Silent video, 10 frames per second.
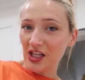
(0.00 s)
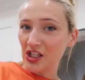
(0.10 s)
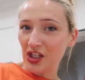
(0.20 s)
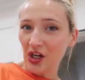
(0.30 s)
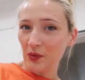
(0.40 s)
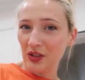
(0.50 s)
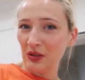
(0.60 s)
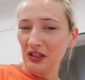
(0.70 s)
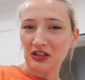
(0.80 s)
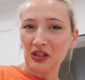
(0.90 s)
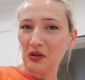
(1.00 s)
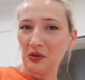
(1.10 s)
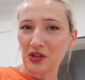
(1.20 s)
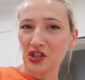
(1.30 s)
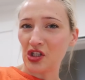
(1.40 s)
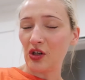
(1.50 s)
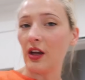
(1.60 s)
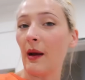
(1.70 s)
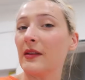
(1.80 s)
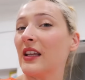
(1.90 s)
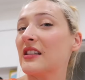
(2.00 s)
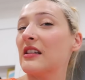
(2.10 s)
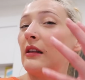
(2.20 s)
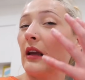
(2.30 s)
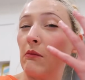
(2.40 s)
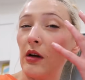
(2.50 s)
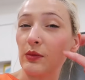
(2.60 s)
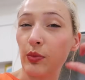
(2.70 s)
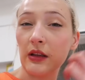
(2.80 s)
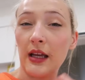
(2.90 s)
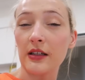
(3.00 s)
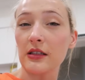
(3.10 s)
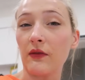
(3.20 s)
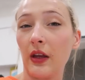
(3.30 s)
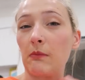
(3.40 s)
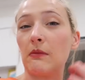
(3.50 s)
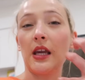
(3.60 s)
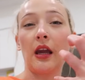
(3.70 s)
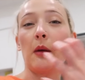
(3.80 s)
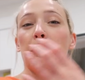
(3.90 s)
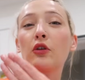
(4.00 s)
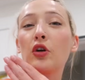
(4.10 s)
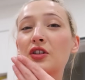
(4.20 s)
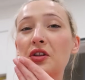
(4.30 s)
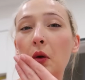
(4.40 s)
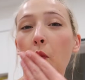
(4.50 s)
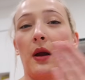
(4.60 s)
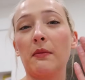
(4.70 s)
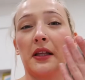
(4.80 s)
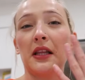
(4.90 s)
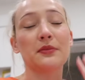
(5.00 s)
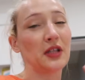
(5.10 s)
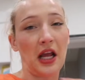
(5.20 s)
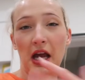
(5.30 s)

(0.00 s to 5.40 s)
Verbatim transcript: you know when you like do a shoot i like did like multiple layers of like makeup and crust and like wipe my lips and